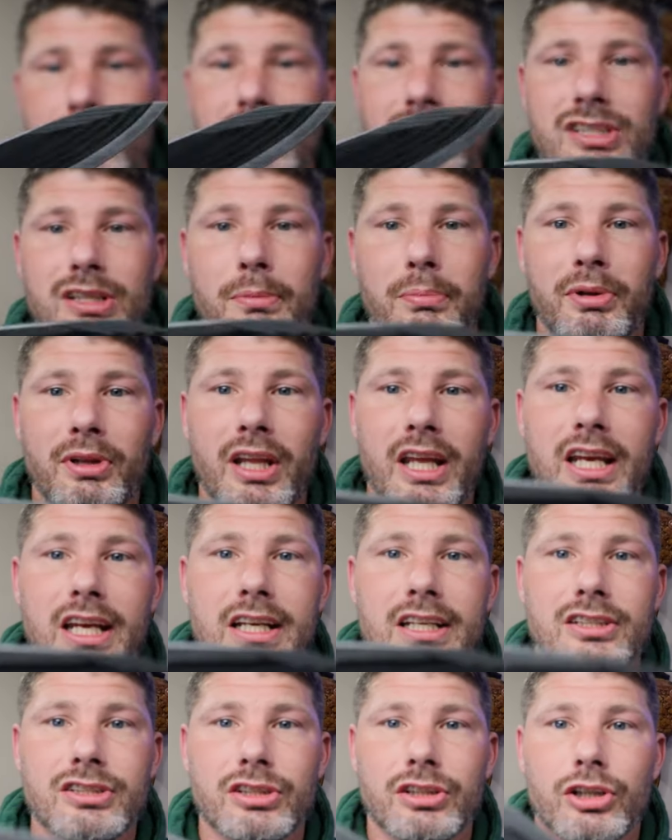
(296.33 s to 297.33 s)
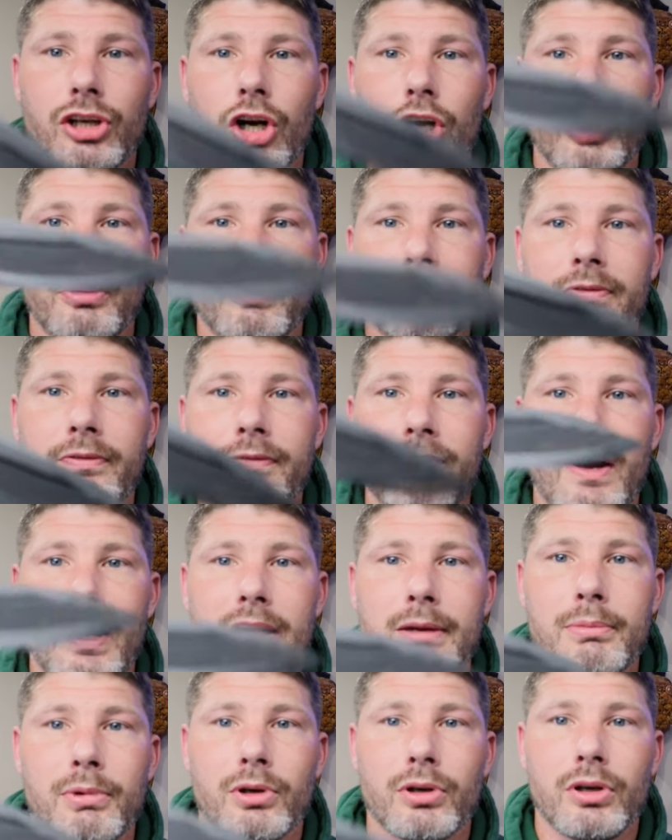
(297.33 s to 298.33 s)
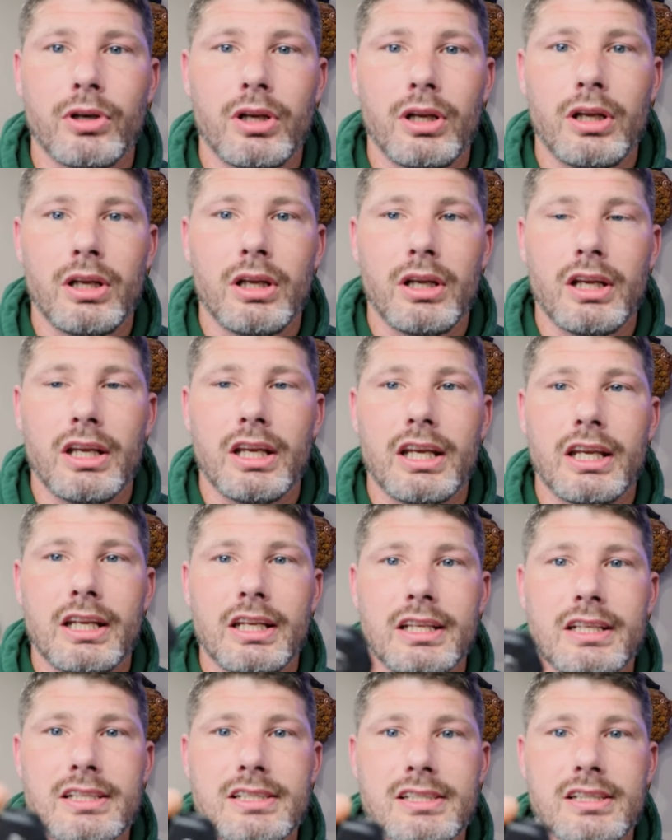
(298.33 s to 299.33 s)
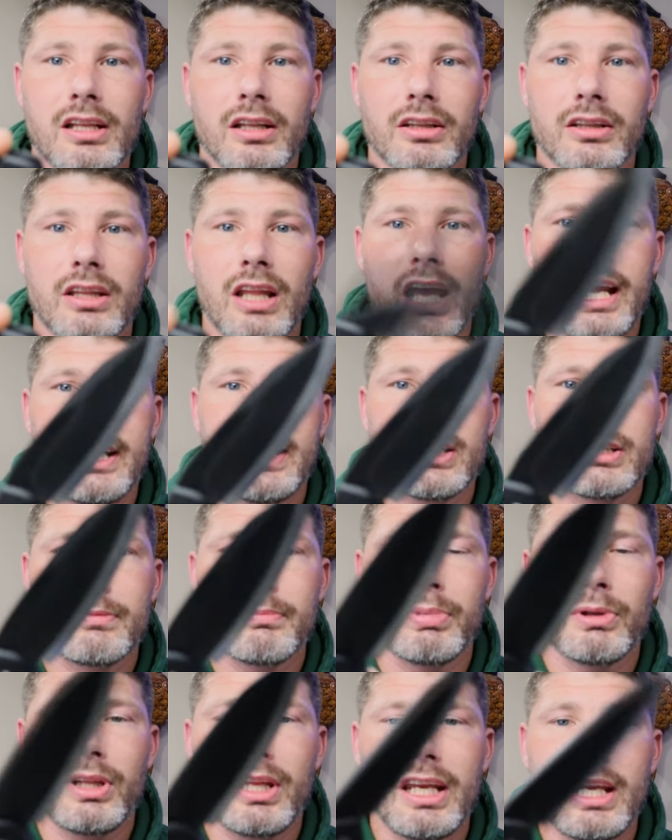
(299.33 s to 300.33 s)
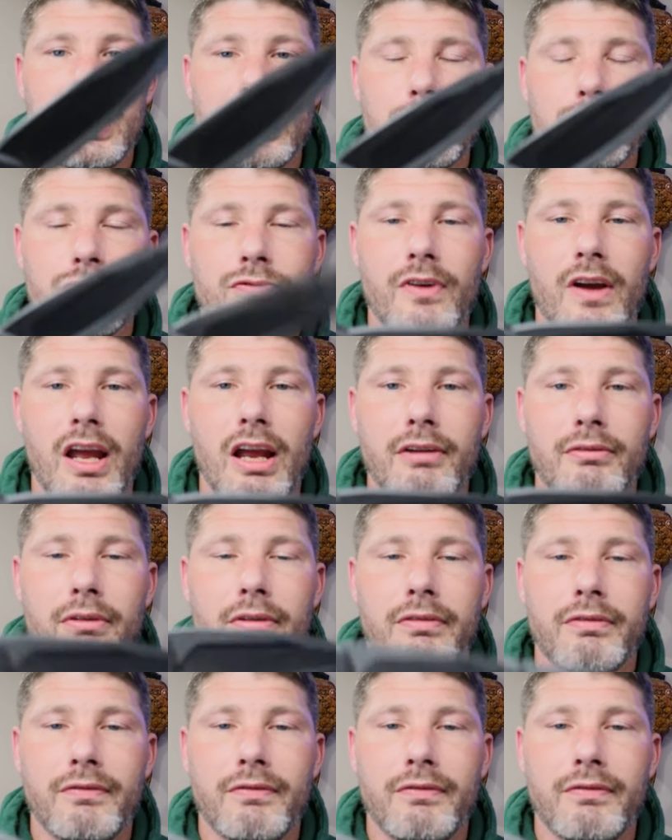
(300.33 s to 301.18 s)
since the blade is carbon fiber, it is the lightest blade you've ever